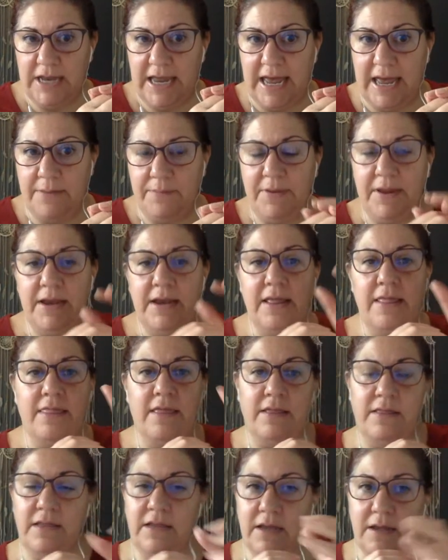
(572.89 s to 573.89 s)
happen and
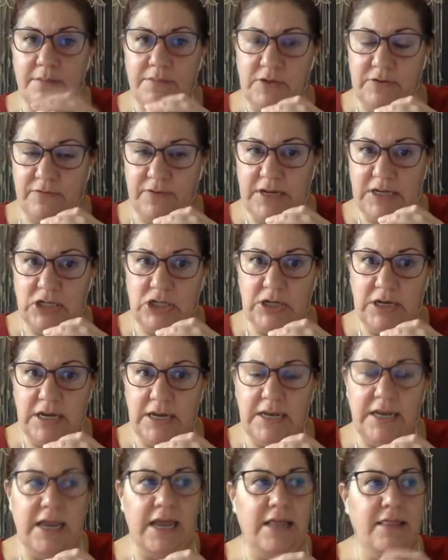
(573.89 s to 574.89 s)
then the
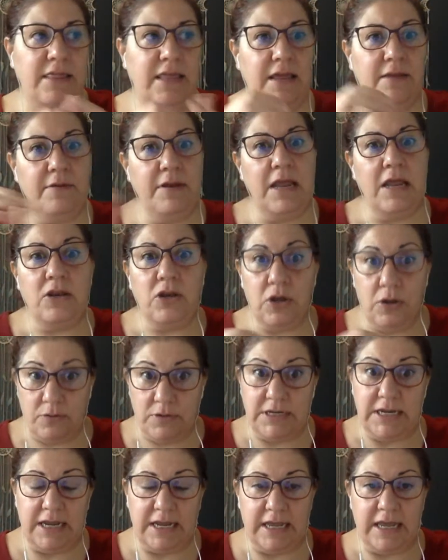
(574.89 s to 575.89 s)
observation and then
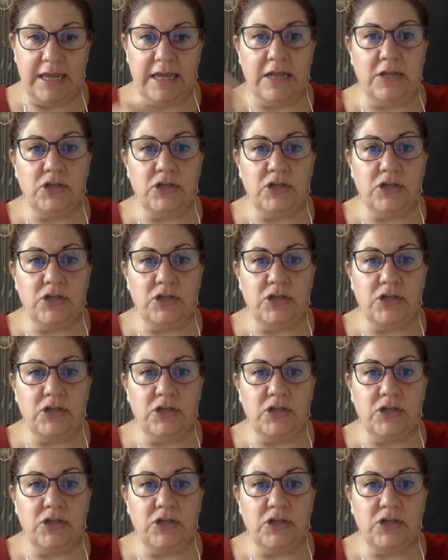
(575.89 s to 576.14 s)
note taking.